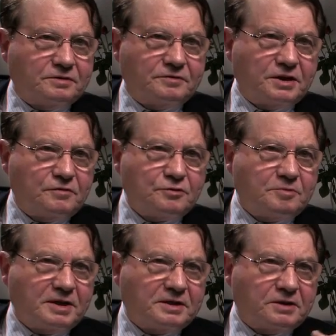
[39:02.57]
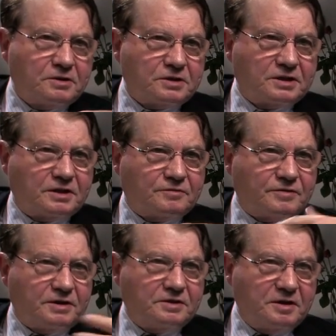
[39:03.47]
Very few particles are
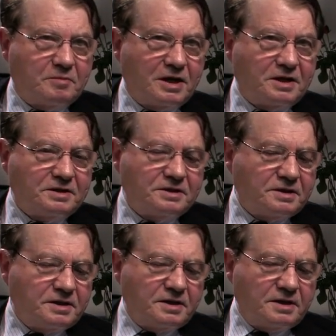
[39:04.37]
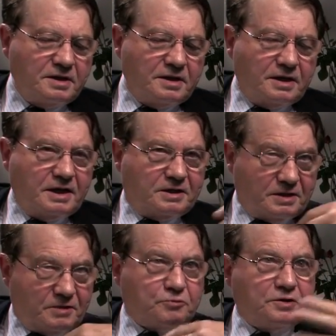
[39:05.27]
found in the blood.
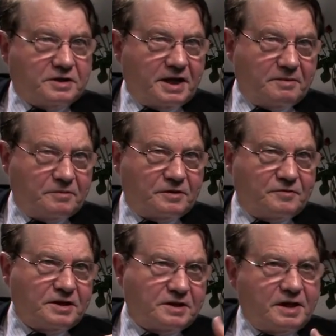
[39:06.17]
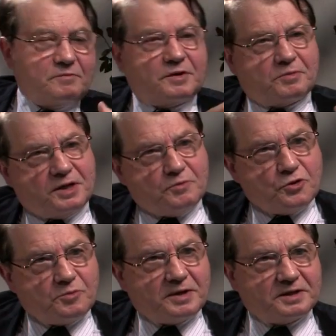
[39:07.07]
At one time, a given time, there are probably
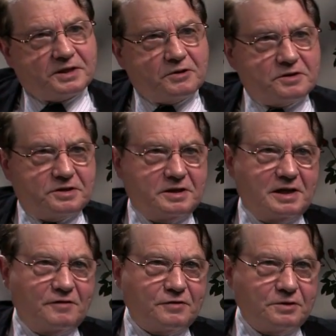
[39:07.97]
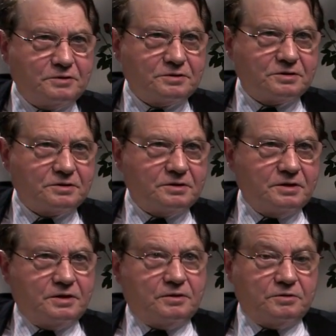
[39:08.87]
more particles in the lymph nodes
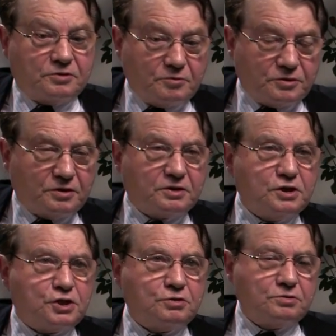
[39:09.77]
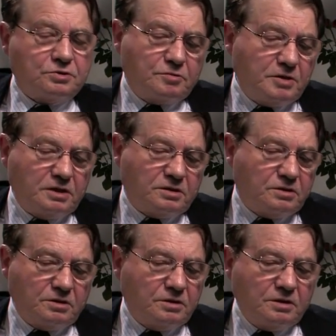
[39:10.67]
and some other tissues, but
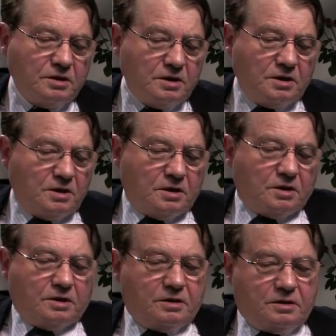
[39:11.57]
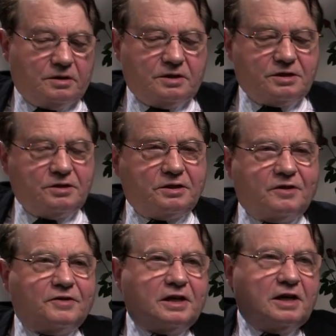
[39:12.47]
it's not
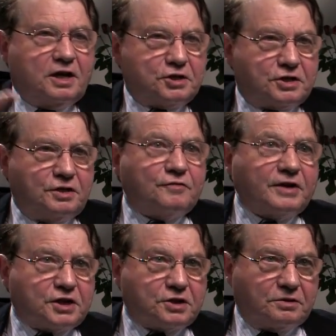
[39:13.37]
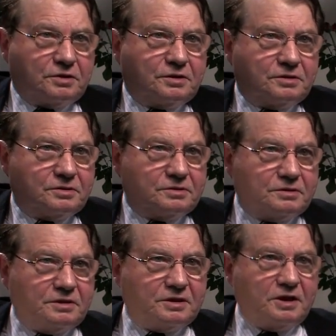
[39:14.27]
a very large infection
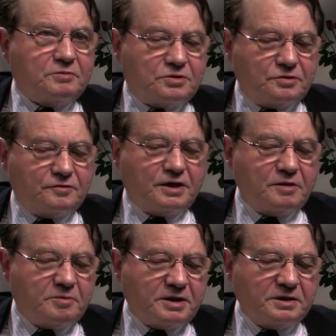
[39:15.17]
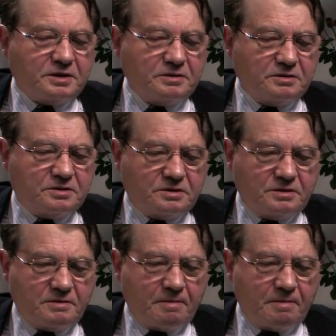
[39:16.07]
in terms of viral particles.